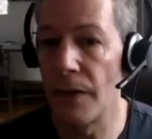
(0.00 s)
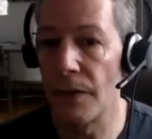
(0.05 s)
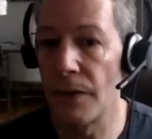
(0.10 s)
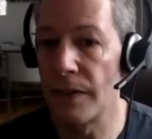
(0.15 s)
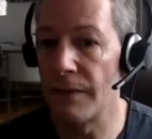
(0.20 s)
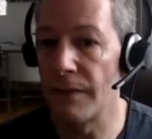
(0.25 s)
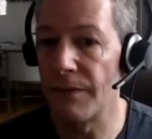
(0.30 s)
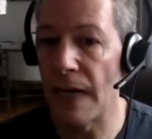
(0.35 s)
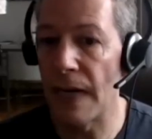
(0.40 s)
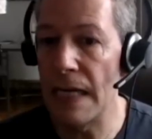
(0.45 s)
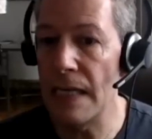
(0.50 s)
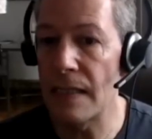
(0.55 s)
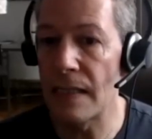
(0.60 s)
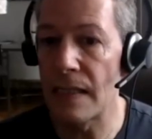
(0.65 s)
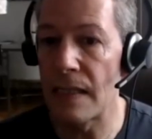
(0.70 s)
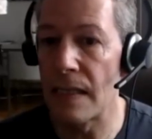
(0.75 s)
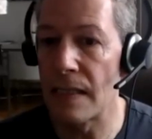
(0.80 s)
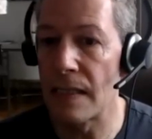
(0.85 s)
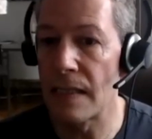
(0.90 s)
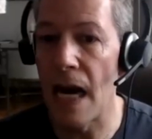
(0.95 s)
own
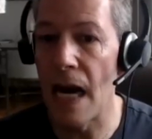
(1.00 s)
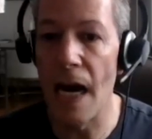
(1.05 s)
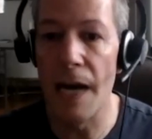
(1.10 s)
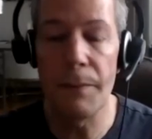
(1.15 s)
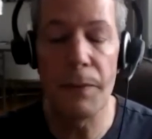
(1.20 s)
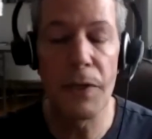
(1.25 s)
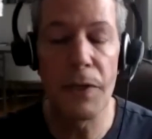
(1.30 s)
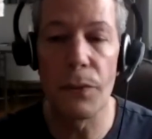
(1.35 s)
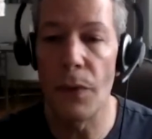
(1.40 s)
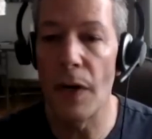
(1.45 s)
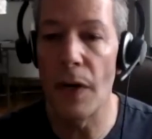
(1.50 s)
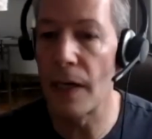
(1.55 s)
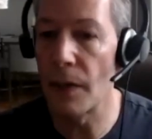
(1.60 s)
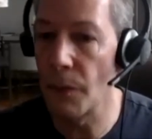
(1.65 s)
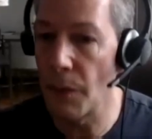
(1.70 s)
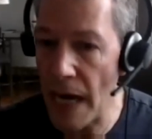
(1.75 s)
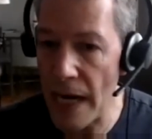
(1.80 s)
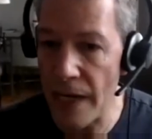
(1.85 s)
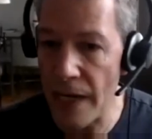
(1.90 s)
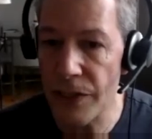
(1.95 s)
devices i'm going to want to
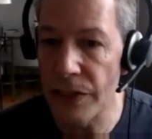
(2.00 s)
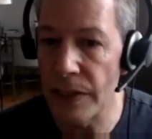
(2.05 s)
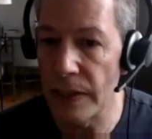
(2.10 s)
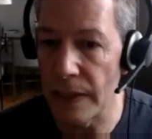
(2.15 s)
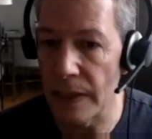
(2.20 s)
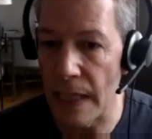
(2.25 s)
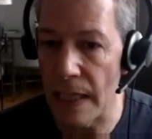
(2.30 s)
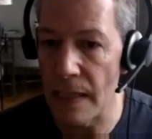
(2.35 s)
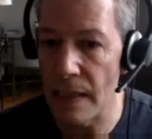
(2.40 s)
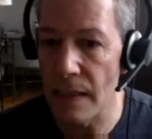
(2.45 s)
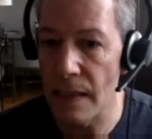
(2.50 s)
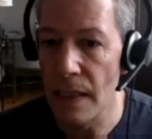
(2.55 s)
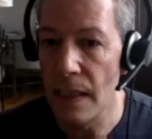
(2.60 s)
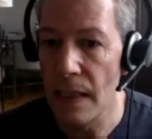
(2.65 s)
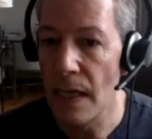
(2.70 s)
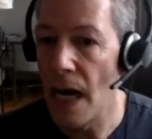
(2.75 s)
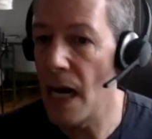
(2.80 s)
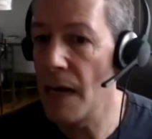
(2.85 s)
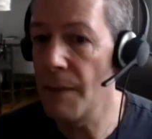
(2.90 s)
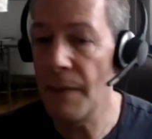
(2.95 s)
rationalize
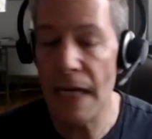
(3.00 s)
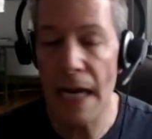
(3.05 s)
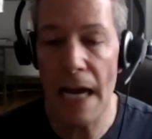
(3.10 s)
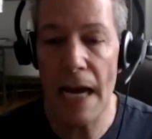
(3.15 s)
i'm an